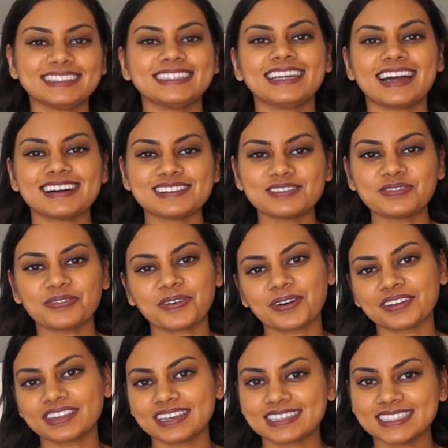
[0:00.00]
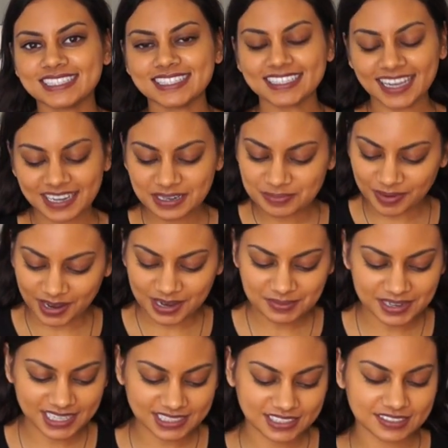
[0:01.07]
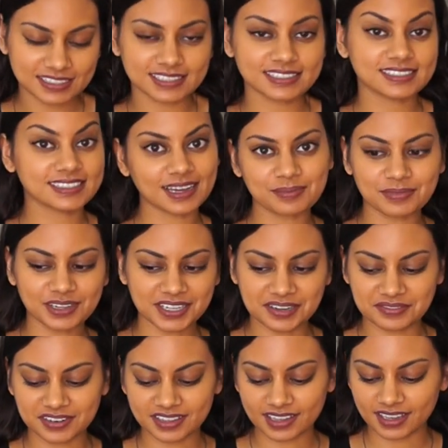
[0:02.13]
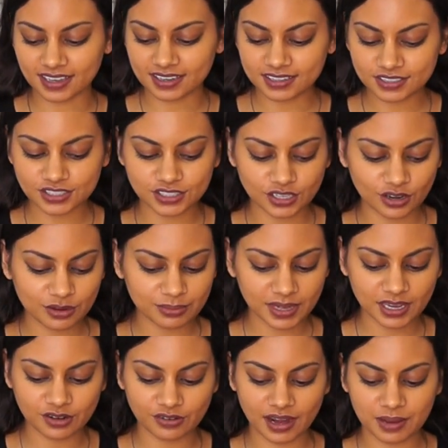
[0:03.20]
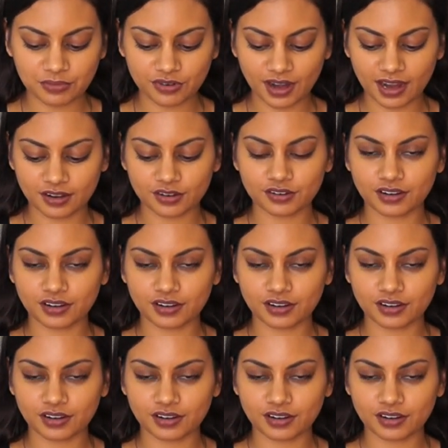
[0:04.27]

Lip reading: Now for the exciting part, we get to assemble everything. So my graham cracker